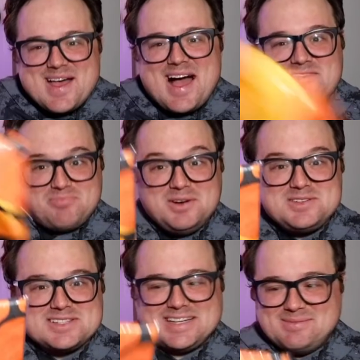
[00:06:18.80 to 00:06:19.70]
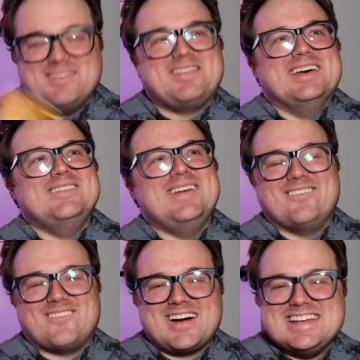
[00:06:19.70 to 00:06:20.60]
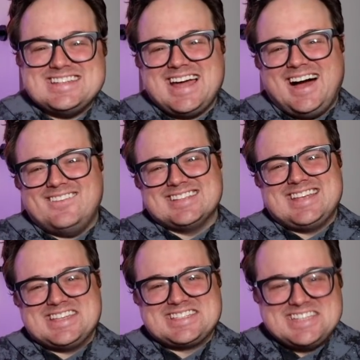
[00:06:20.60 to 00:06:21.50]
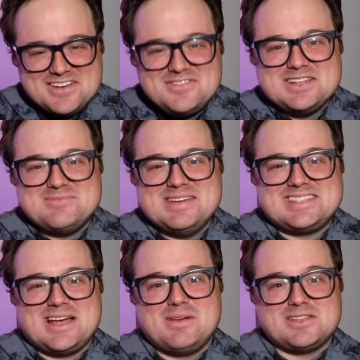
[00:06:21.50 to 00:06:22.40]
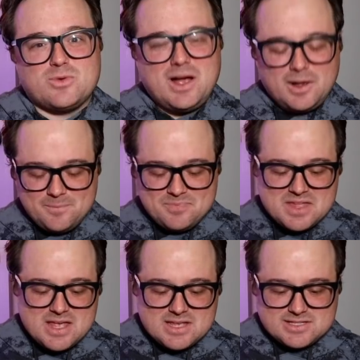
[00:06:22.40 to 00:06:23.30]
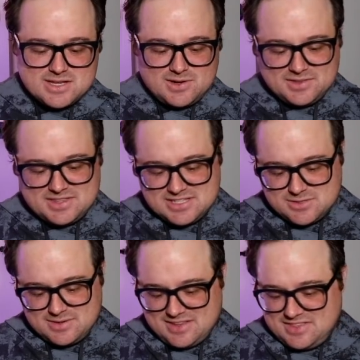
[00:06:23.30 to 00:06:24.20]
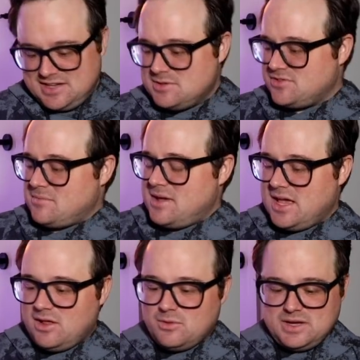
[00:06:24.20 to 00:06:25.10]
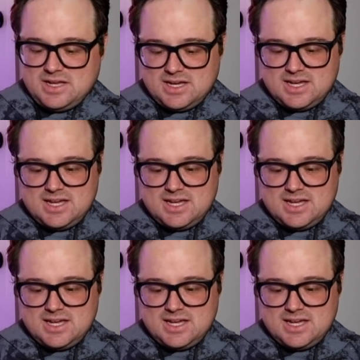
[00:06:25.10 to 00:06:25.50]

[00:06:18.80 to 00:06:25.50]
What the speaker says: I purchased some of them, and Work It Towels has gifted me some as well. So this one I think was from Hell Week.